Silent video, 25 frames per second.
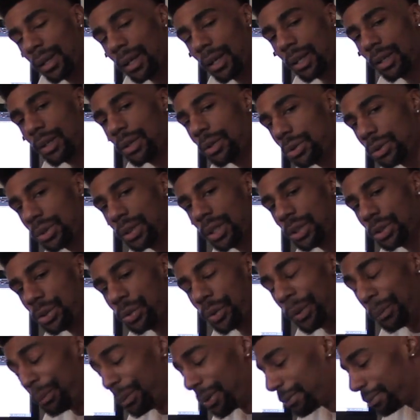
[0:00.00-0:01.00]
Acoustic
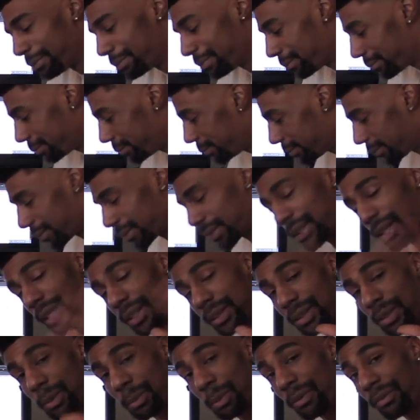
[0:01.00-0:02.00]
treatment.
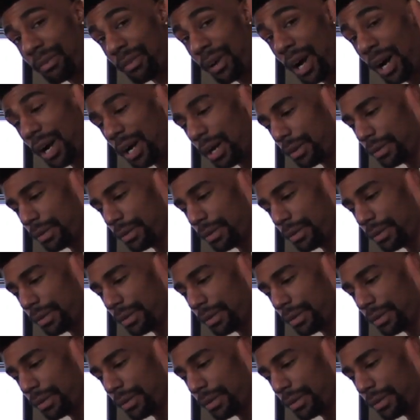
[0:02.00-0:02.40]
That's number 5.